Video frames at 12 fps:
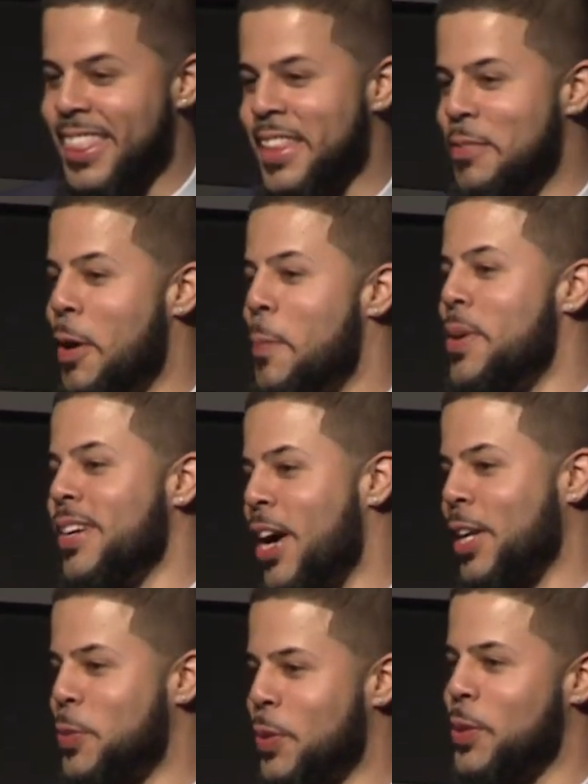if I'm being
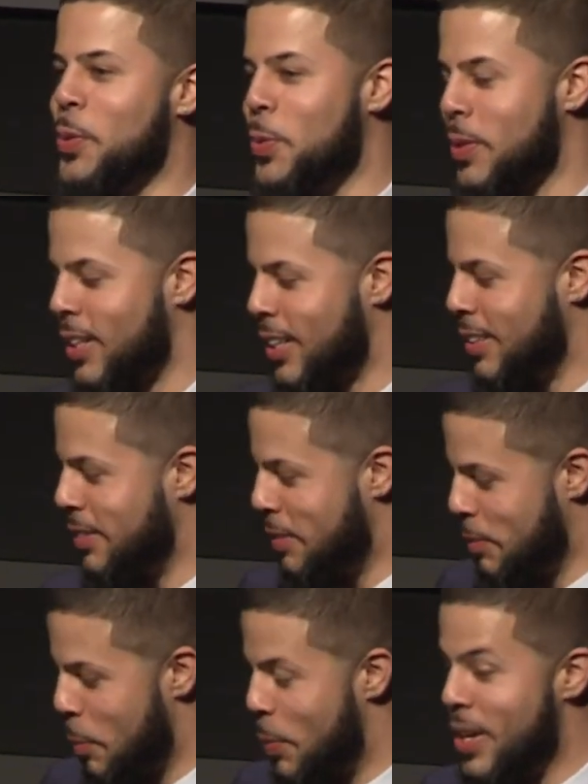honest with you,
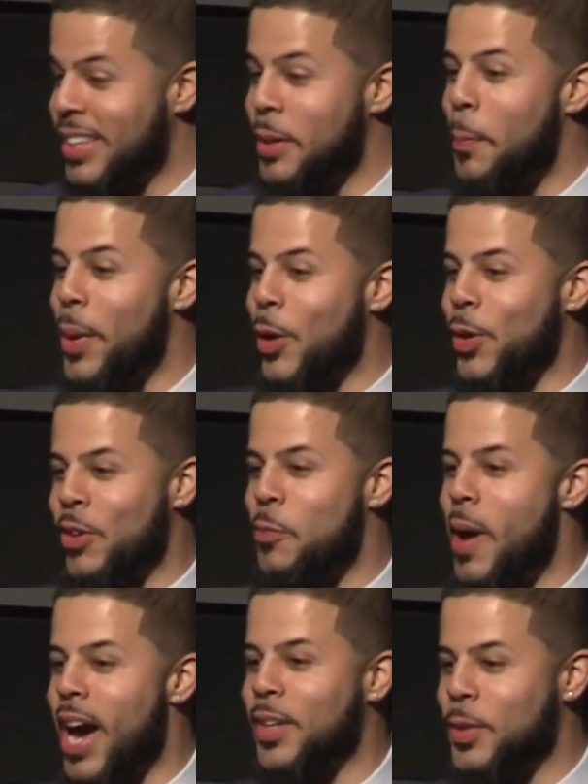being the bearer of
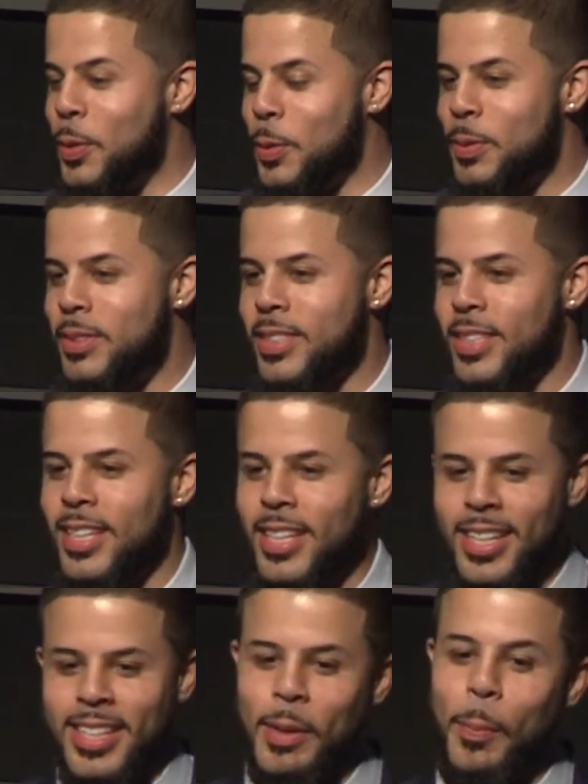bad news,
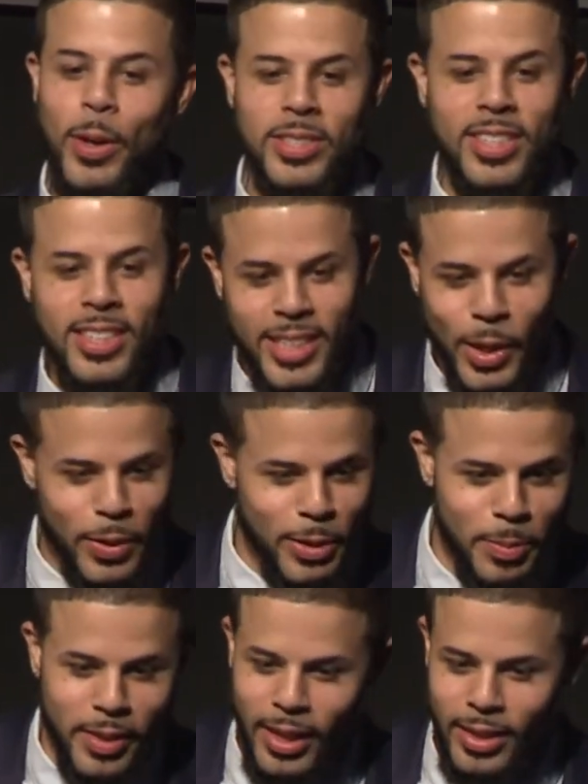the person to tell
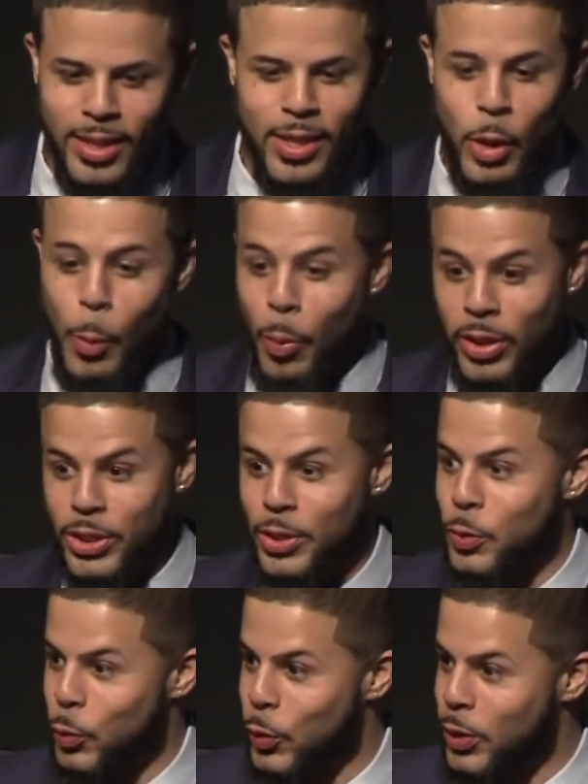them that oppression
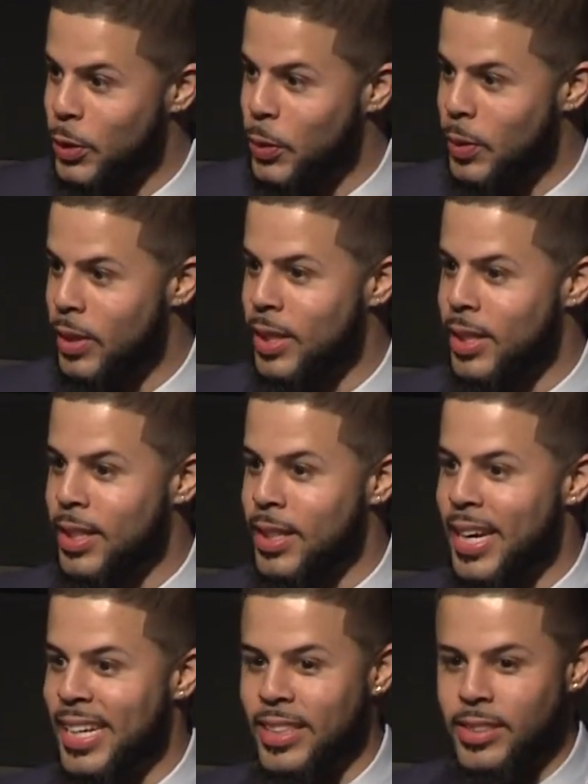is real
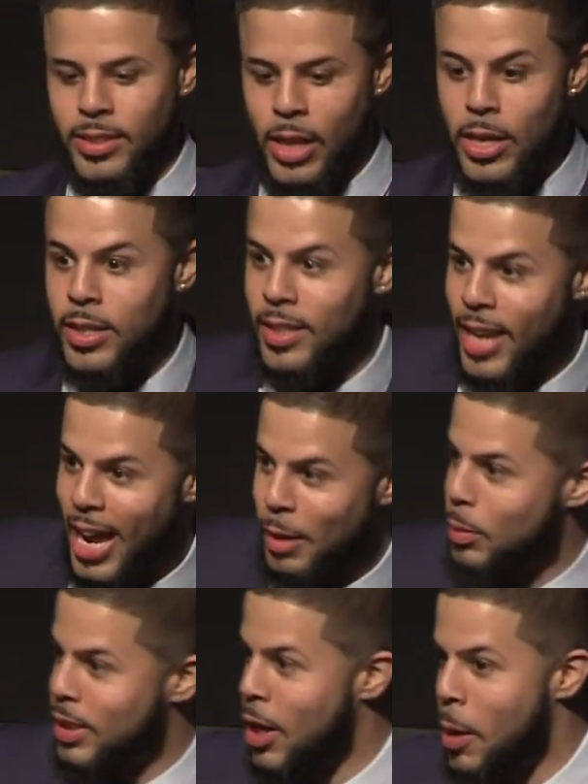and it's
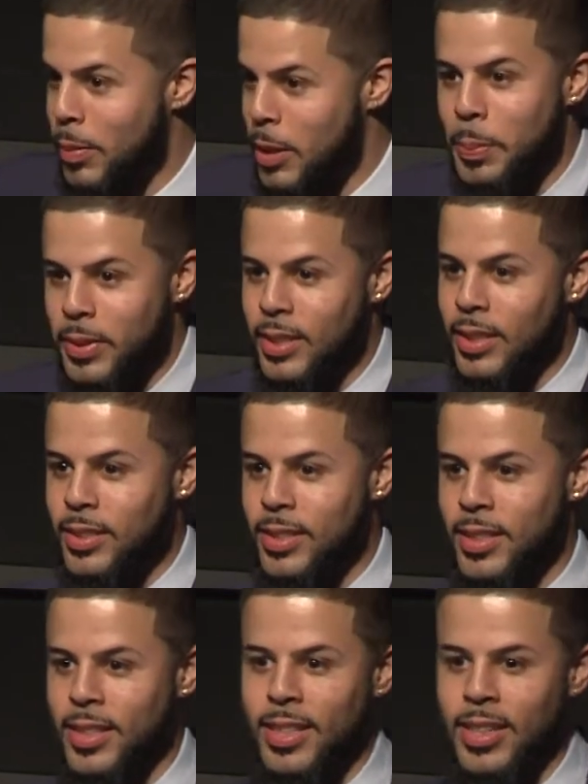undeniably omnipotent,
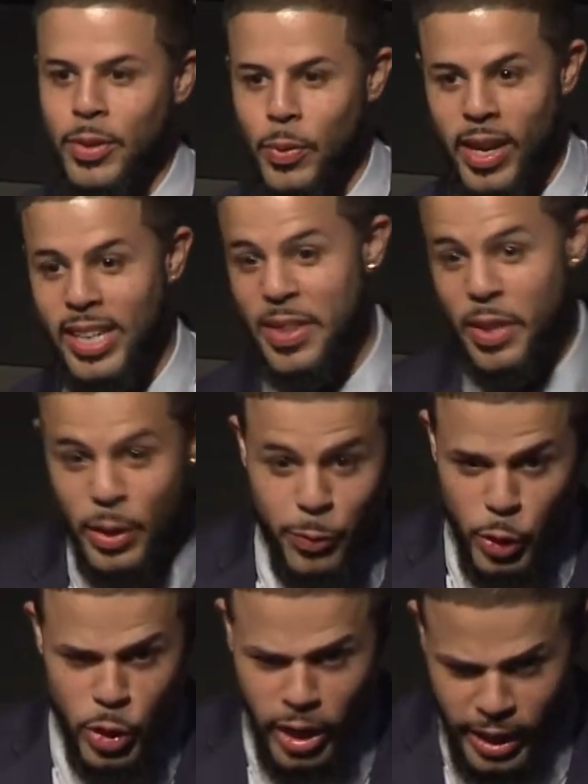right? And that if
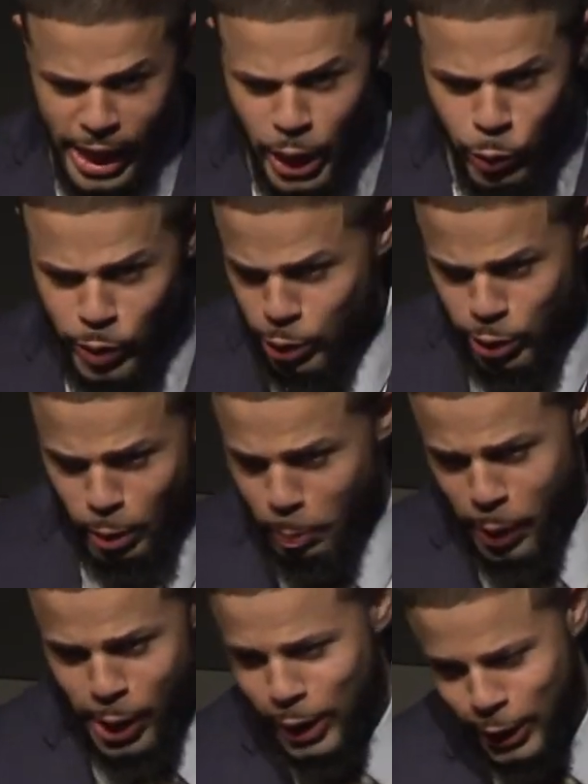you're not angry, you're not
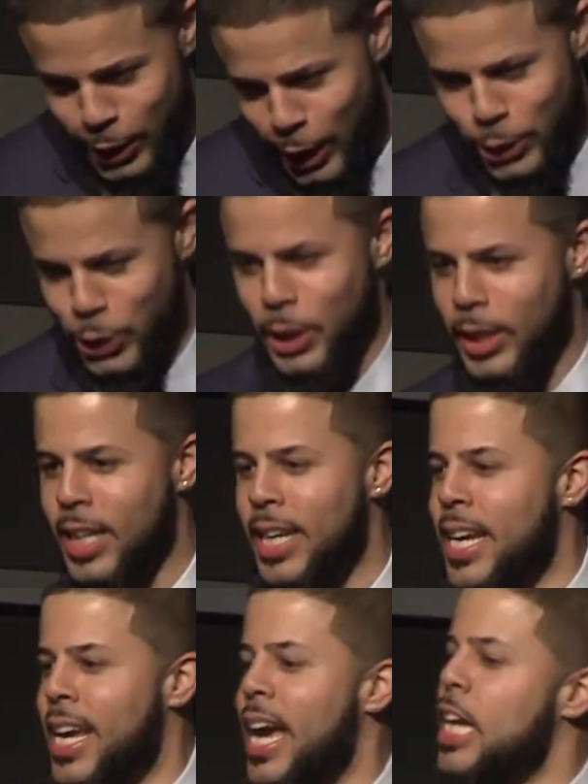paying attention,
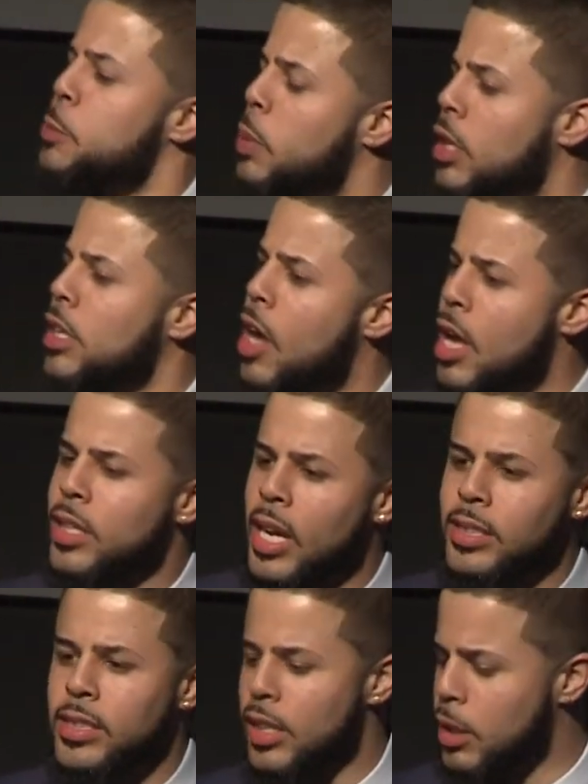has been a lot
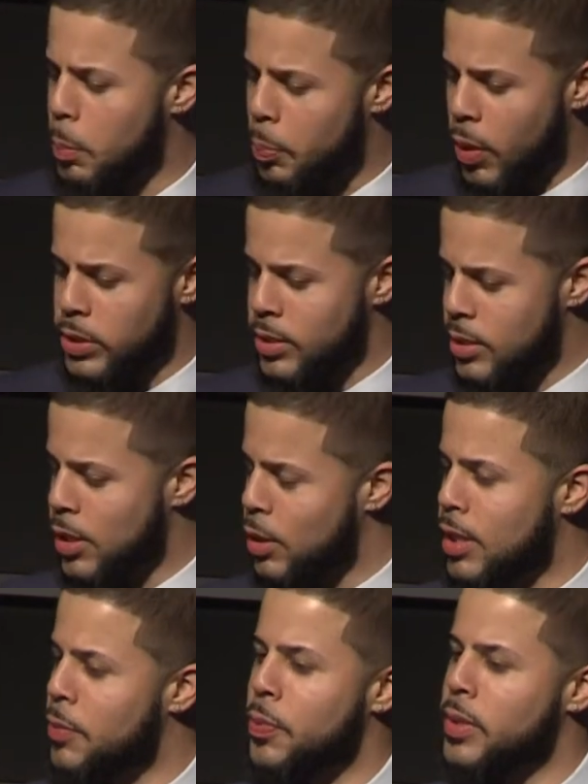like telling precious
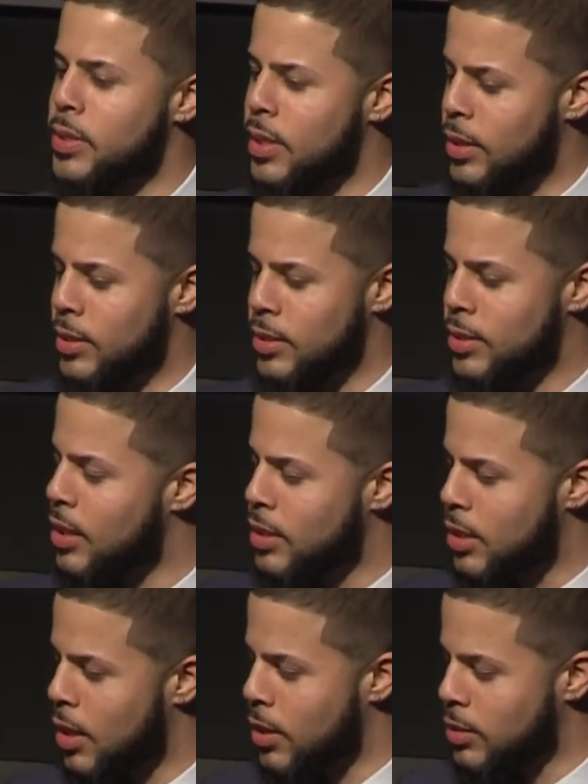little infants that Santa
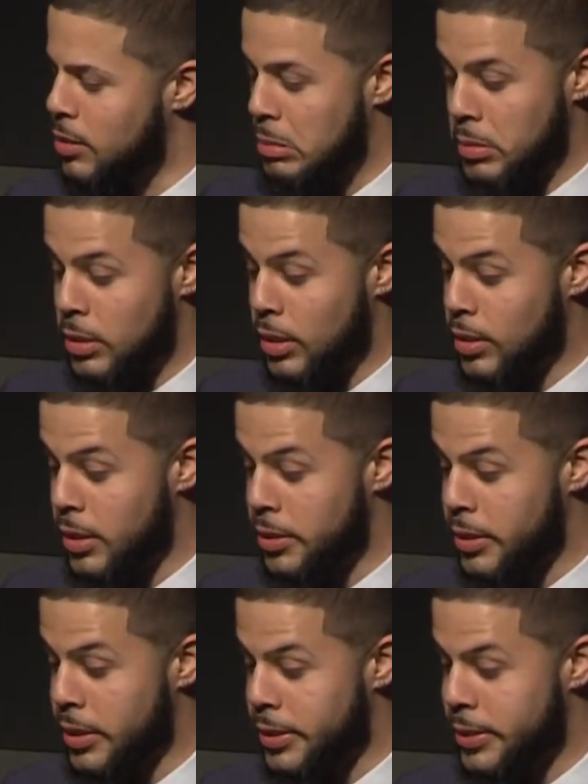Claus doesn't
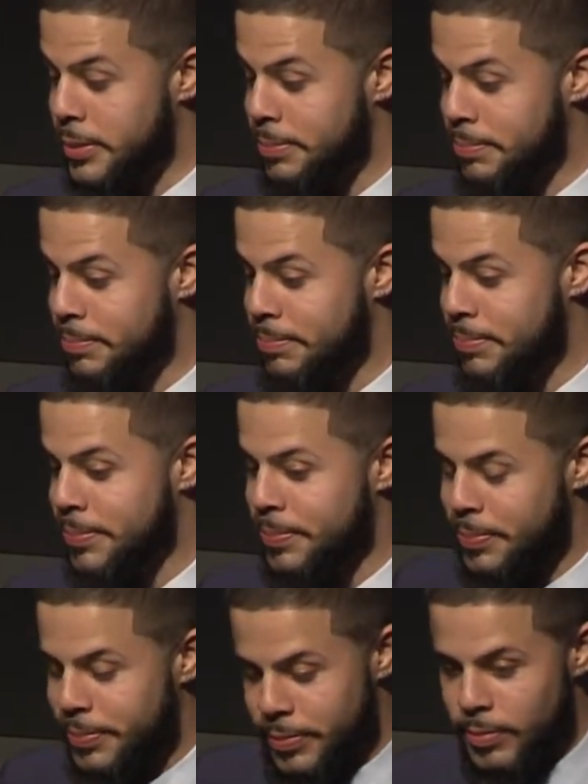exist.
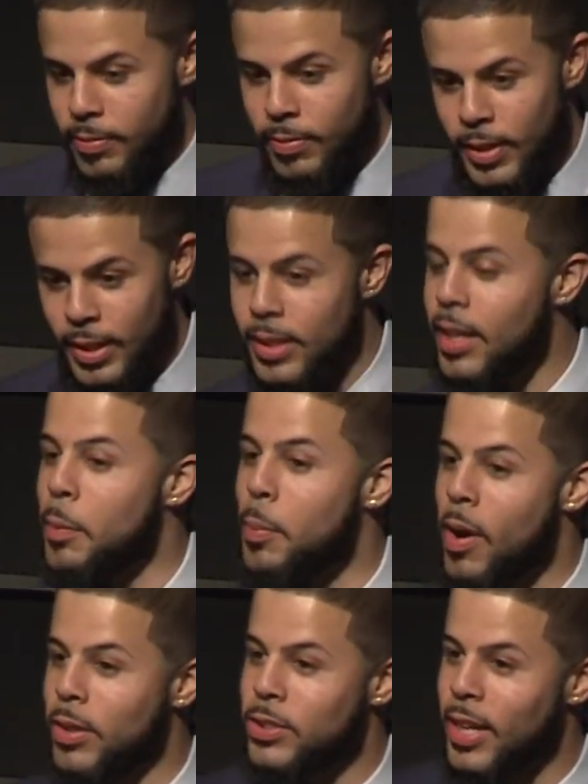And I
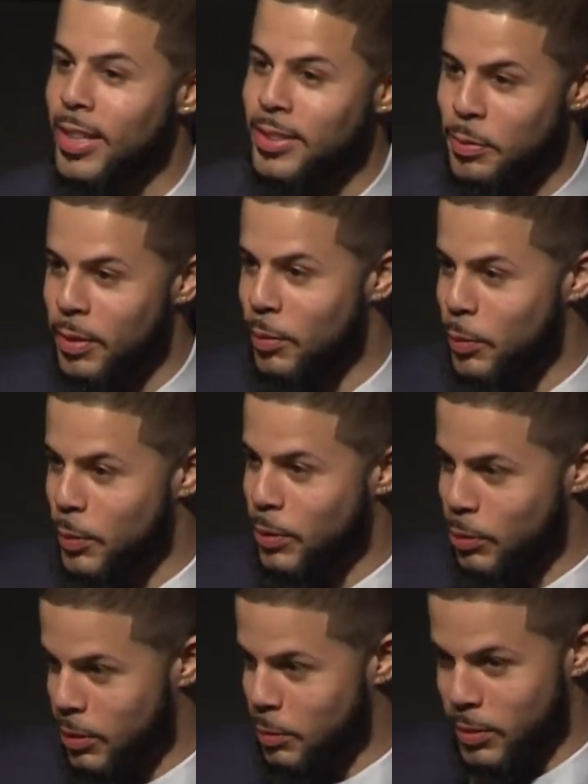apologize if I ruined
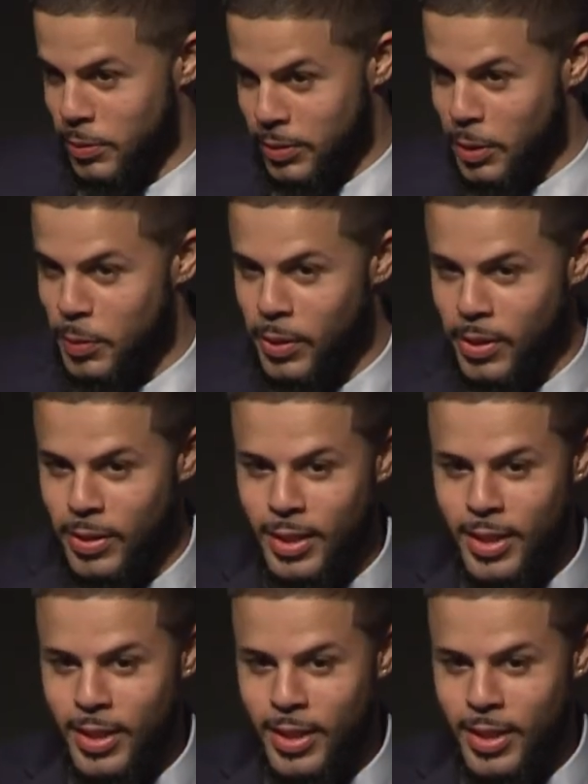Christmas for some of y'all.